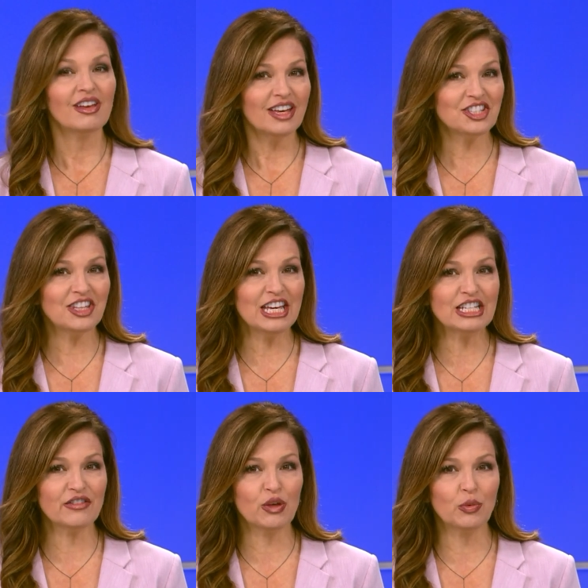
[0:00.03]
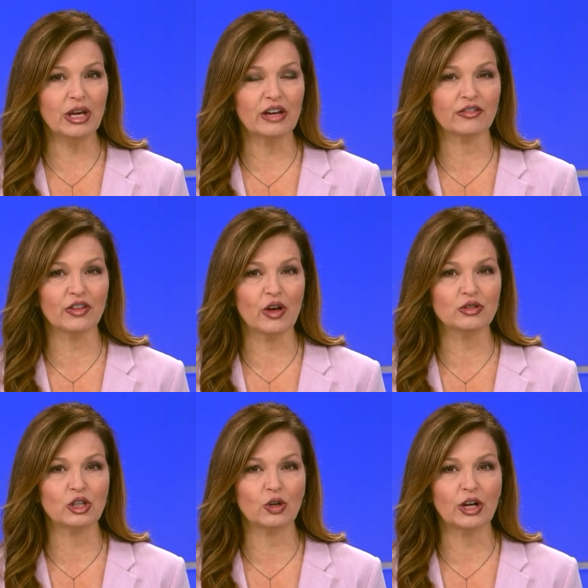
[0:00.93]
It's the end of the week for
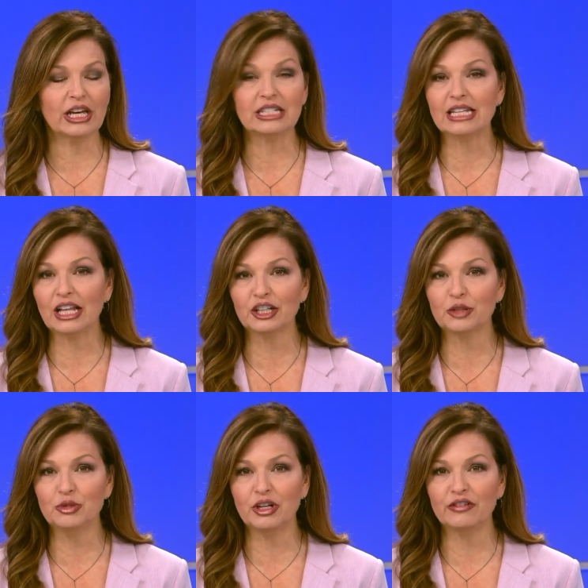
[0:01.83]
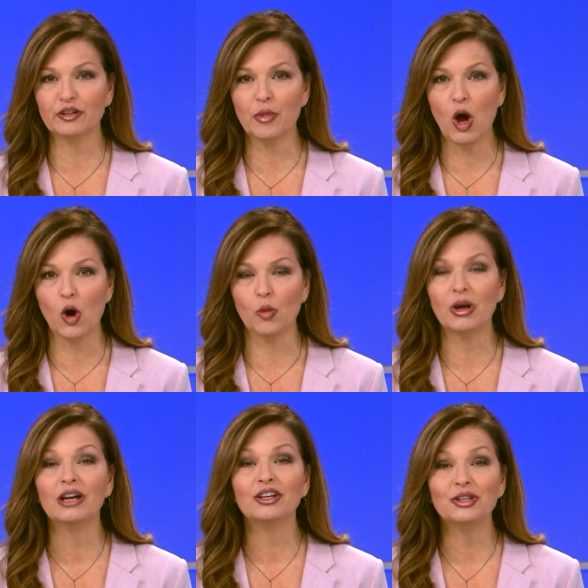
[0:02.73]
those learning and telecommuting from
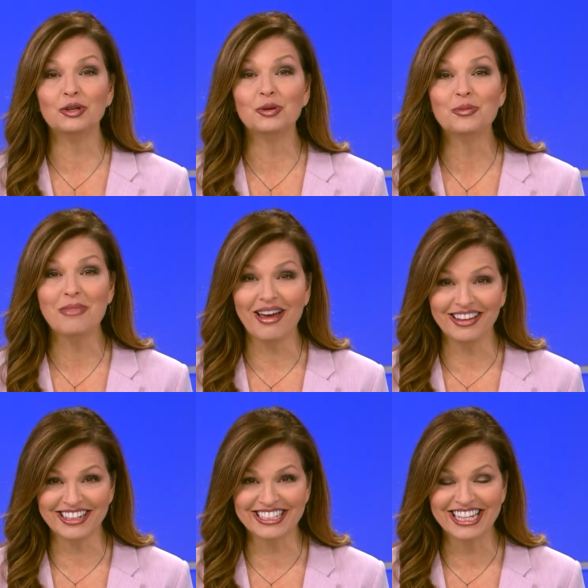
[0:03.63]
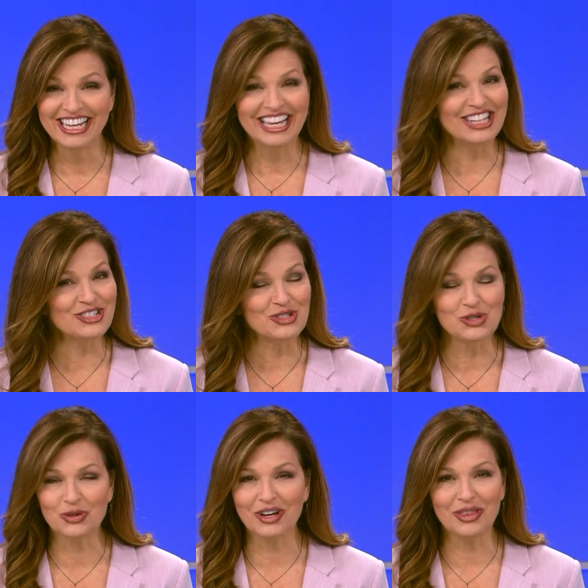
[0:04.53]
home. You made it.
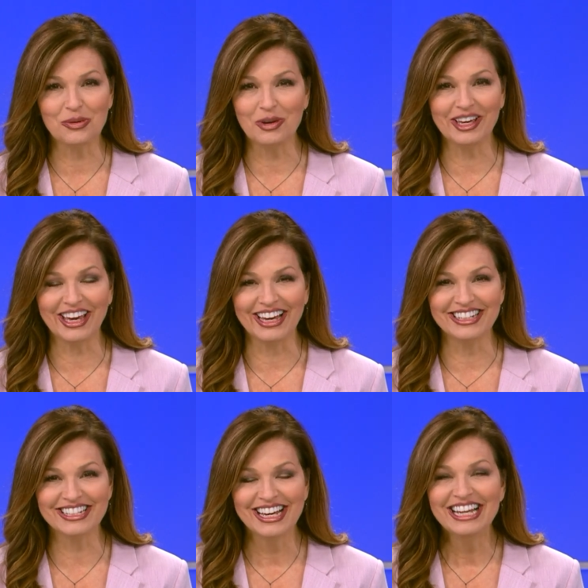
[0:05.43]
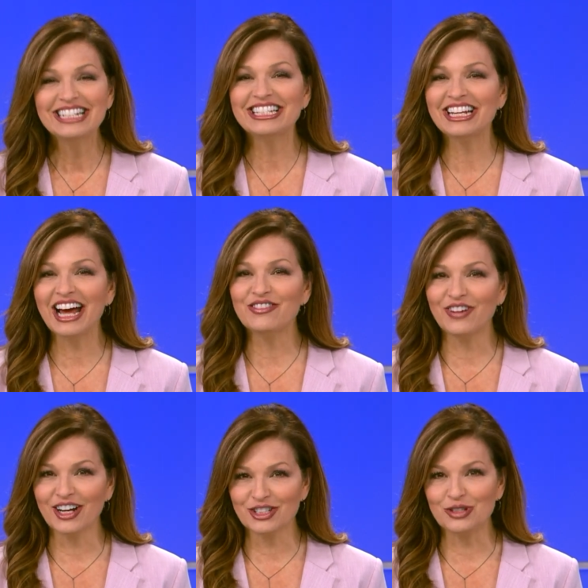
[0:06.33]
Enjoy the weekend. Tonight,
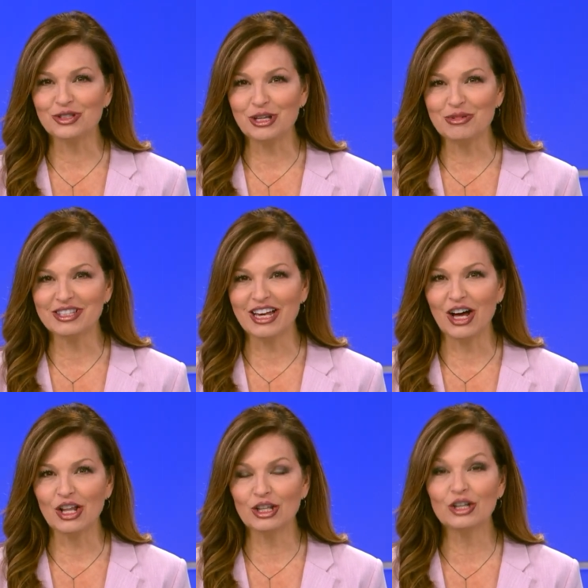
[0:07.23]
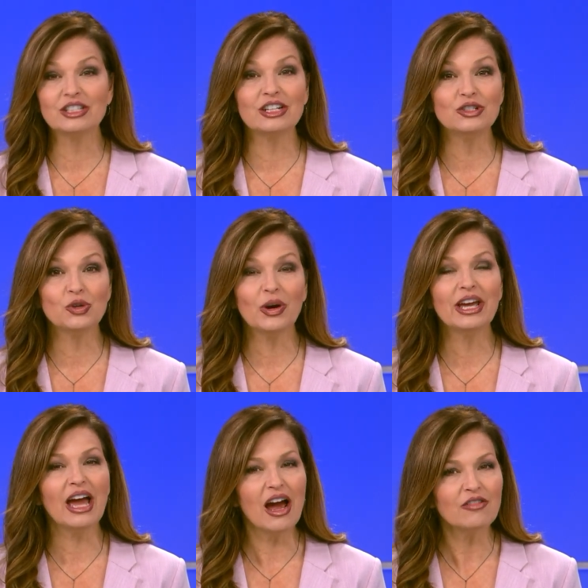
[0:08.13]
Fox 2's Tim Ezell looks at
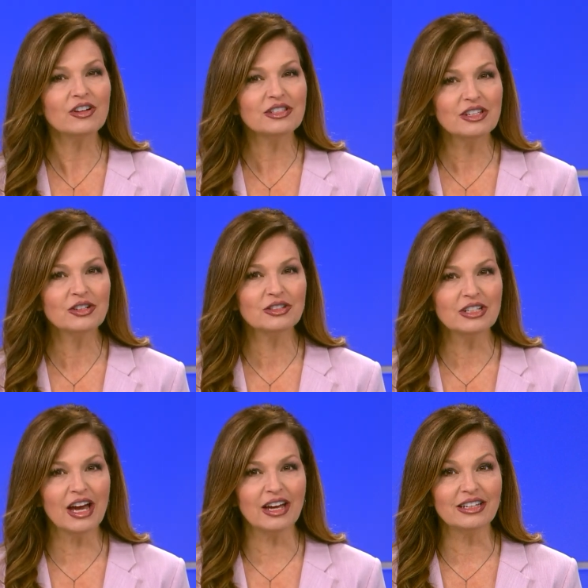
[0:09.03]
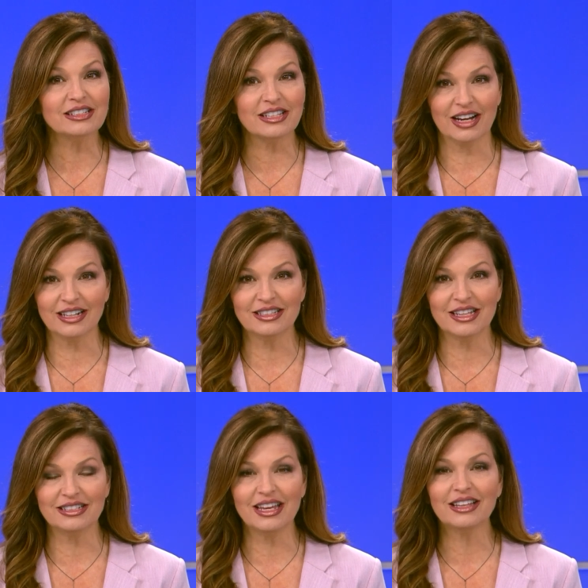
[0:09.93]
enjoying every single day in tonight's
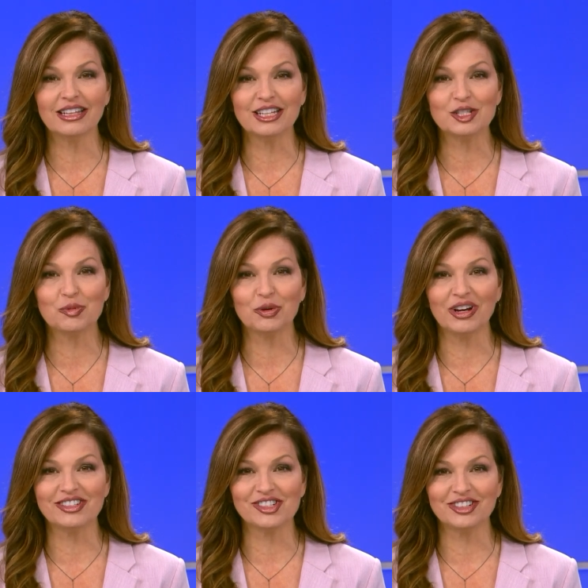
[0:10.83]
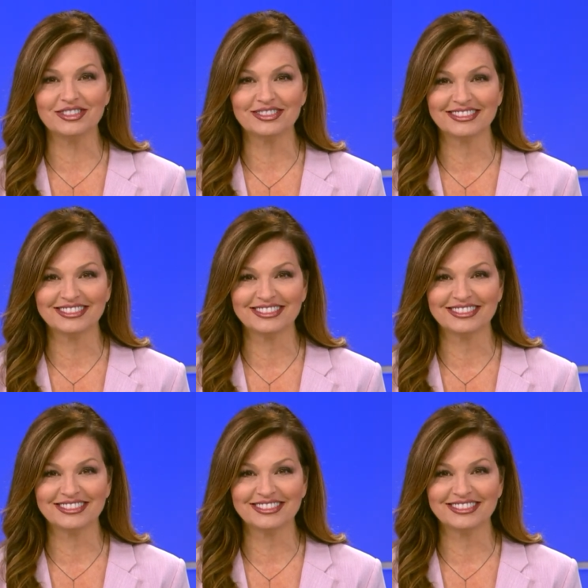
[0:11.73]
Daily Inspiration.